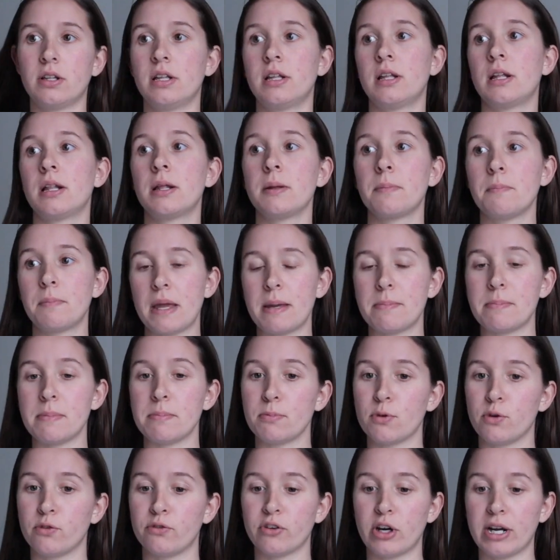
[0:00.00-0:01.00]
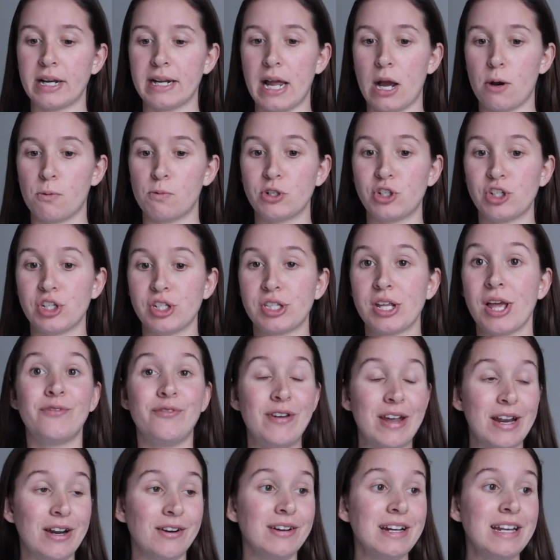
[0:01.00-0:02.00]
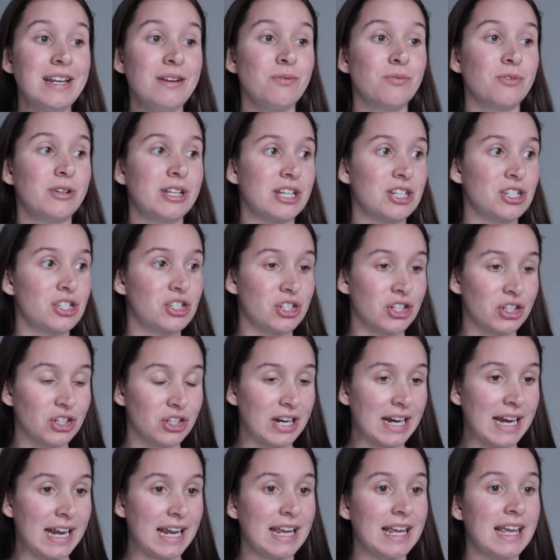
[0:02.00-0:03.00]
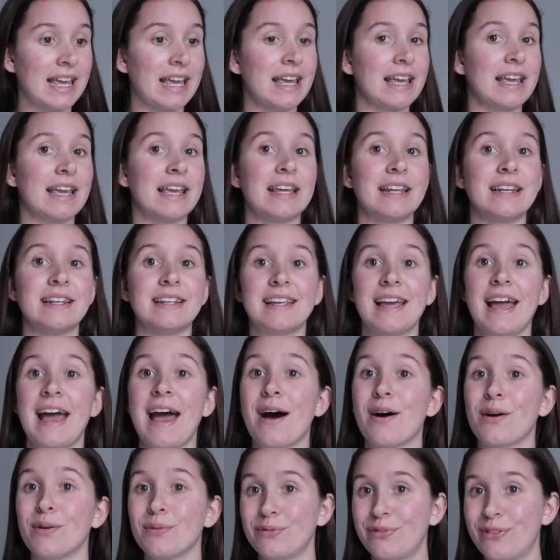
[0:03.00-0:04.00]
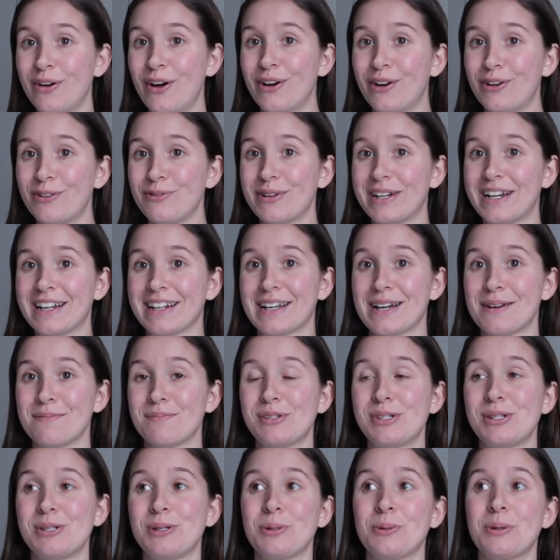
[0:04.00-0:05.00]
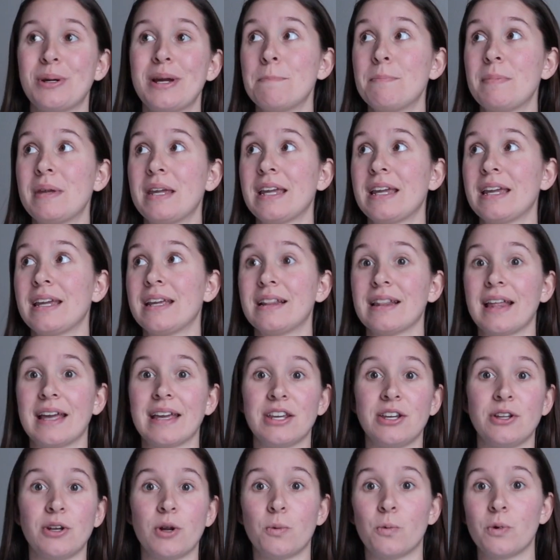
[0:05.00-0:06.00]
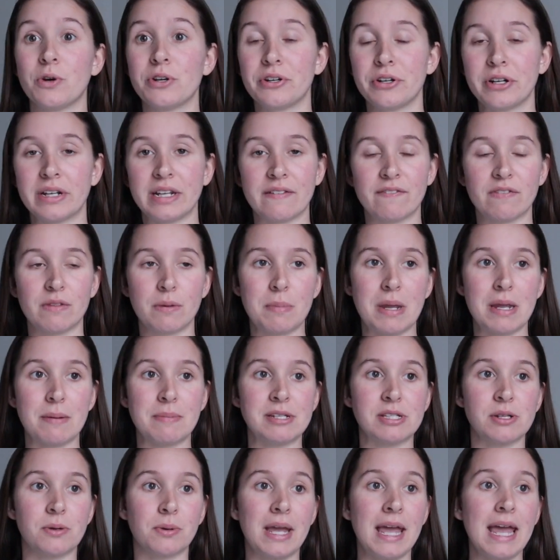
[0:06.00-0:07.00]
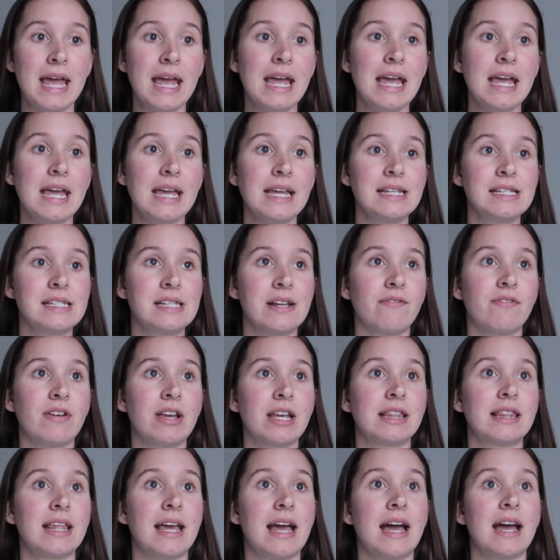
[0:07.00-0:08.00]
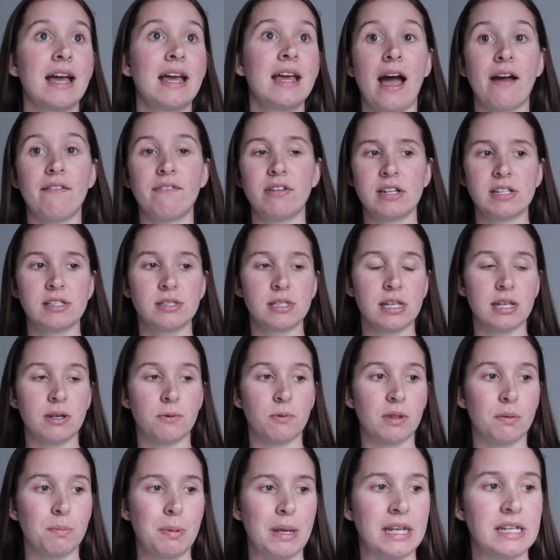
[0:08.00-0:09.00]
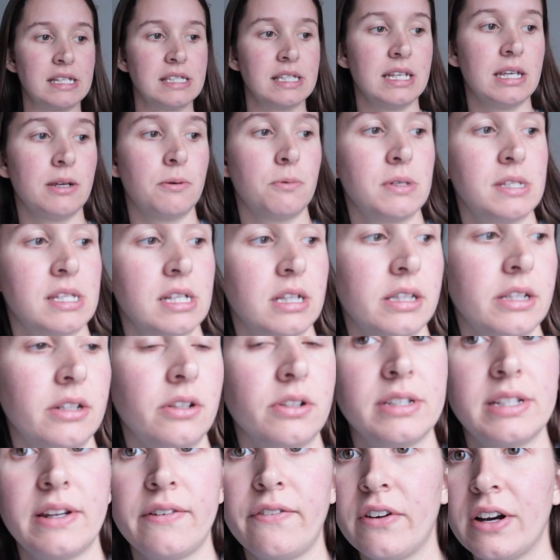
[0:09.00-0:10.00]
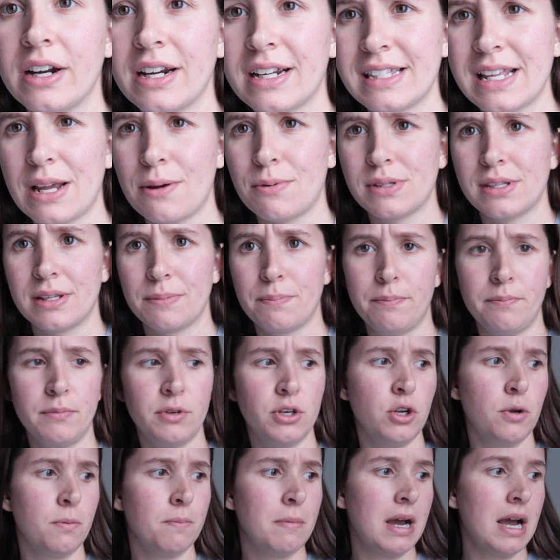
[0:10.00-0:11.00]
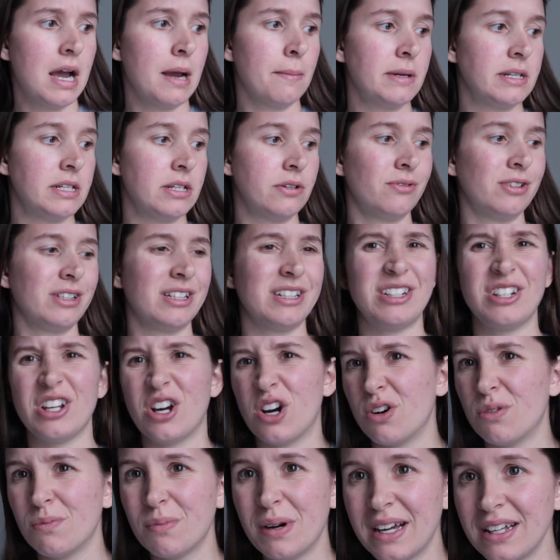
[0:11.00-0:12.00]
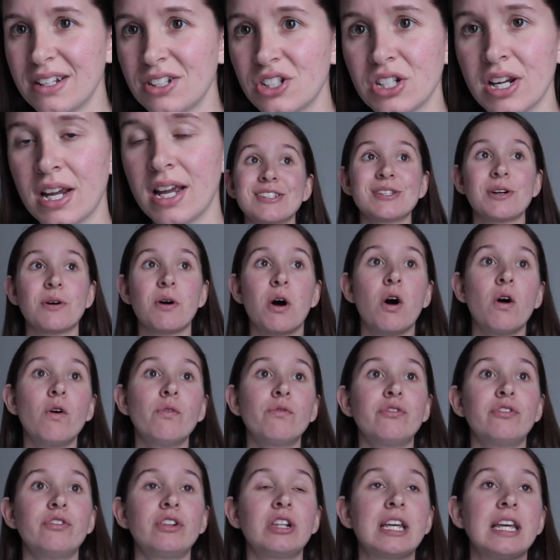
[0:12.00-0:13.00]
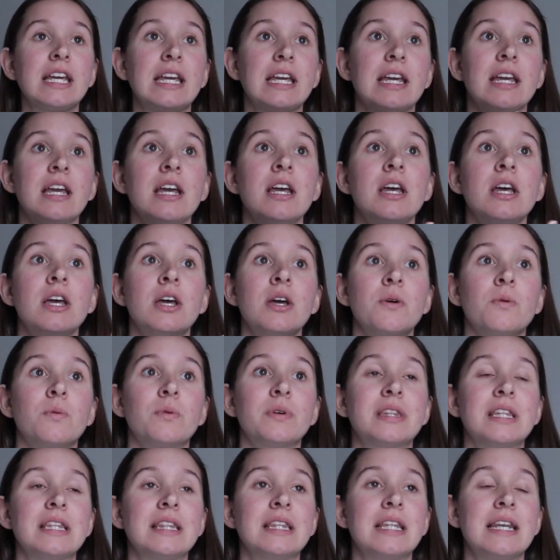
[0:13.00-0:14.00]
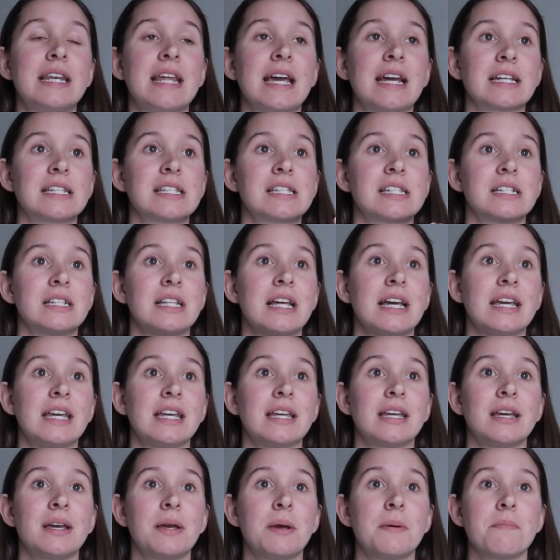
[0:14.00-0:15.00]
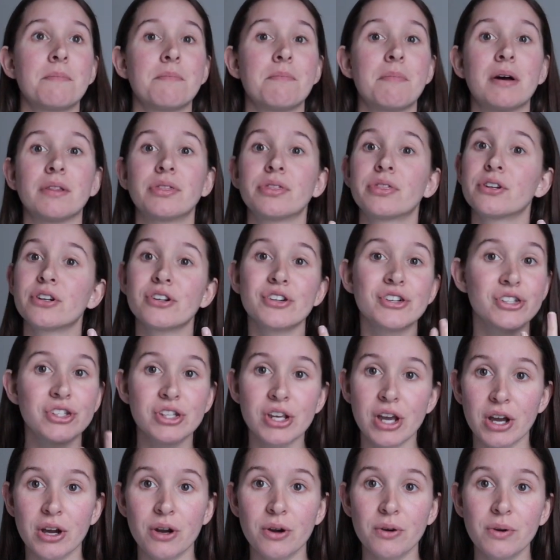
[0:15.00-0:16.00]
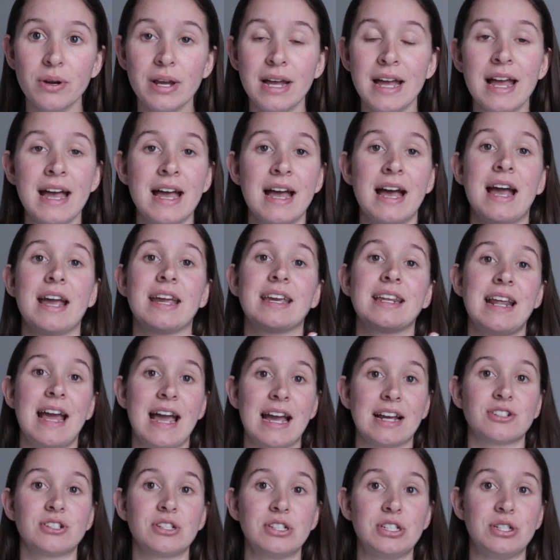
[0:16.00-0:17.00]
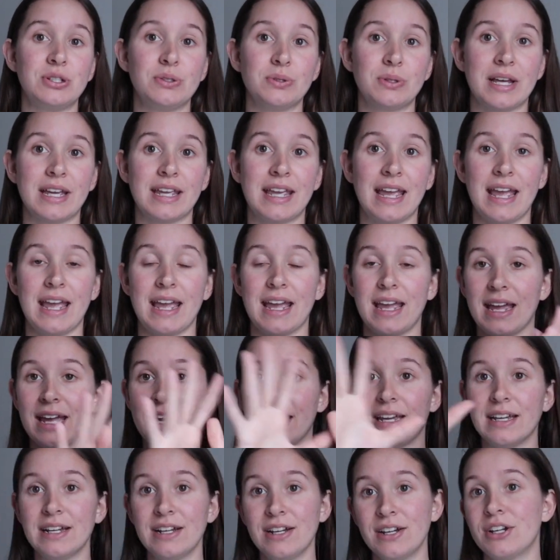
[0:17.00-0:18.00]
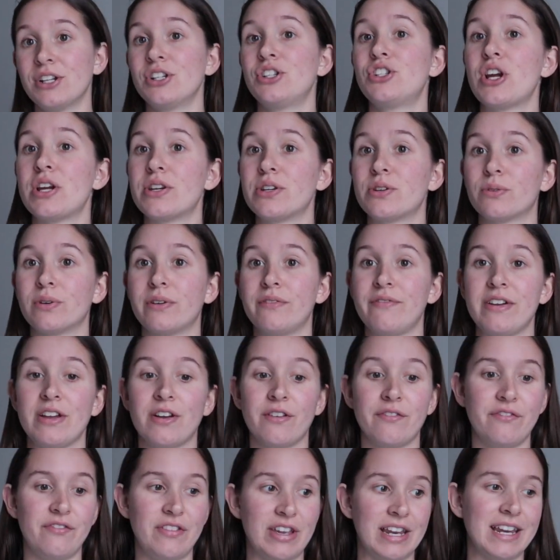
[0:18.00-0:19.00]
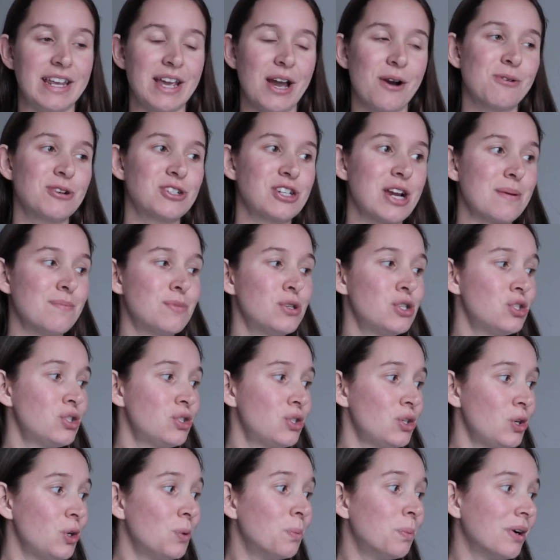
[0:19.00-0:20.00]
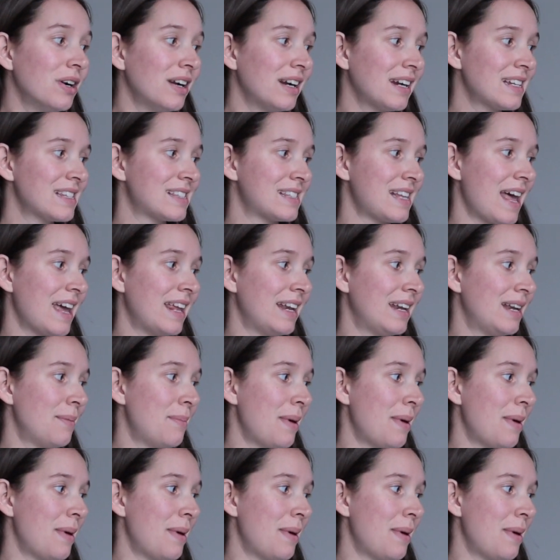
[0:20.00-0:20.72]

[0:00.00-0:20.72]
baby move right now, which is very reassuring and helpful when it comes to me, like, you know, wondering if the baby's okay and stuff like that. Obviously with Paisley it was a little different because I was a new mom, I didn't really know much. So hopefully within the next like month or so I can actually do like a gender reveal video, which I'm super excited